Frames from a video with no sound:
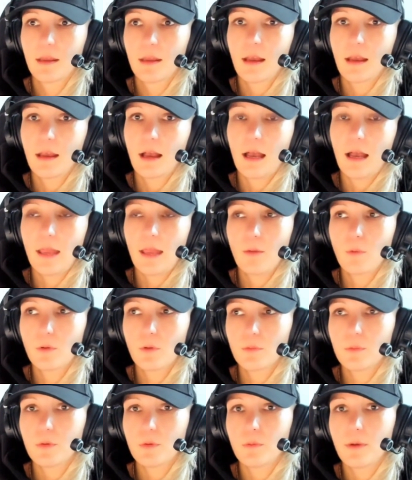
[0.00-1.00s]
I
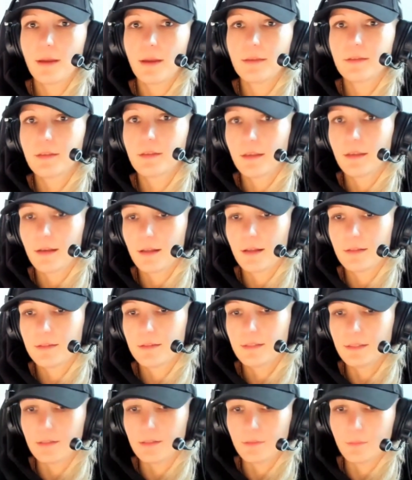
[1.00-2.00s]
won't be waiting
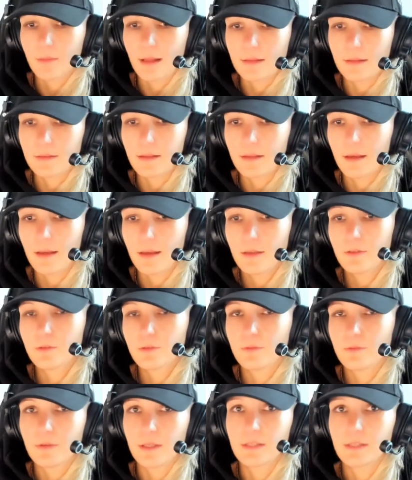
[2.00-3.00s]
until Monday to
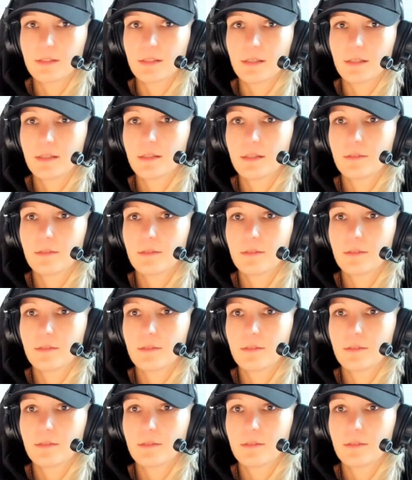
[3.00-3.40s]
fix it.